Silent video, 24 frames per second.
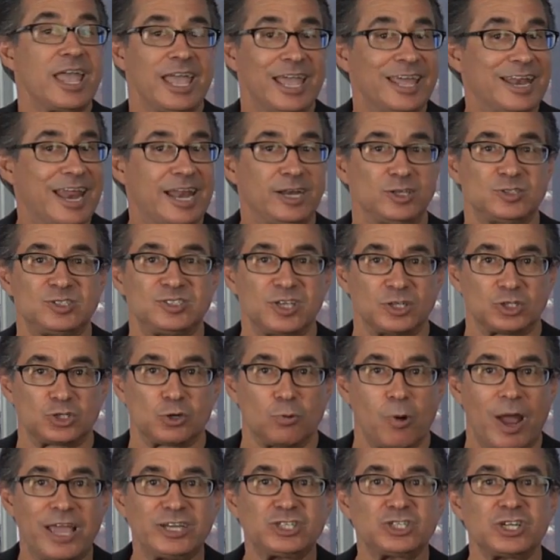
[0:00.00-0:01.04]
in any
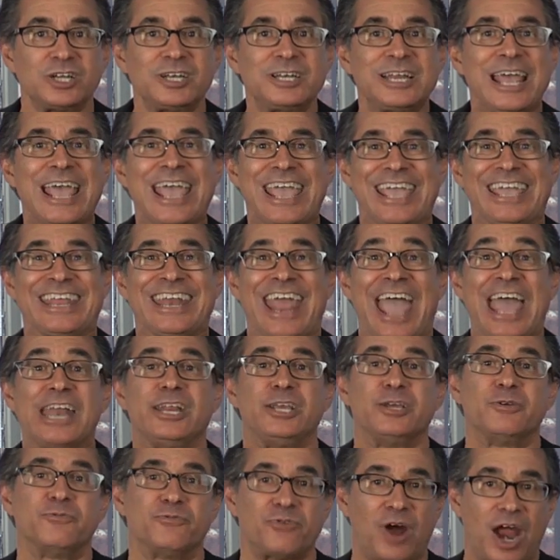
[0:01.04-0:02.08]
situation, in
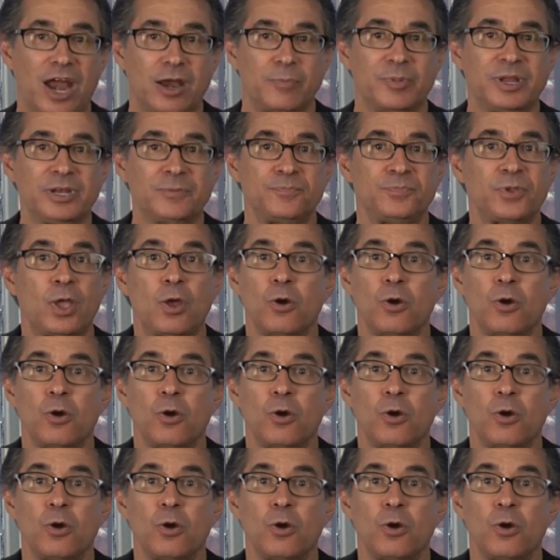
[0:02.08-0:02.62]
any environment,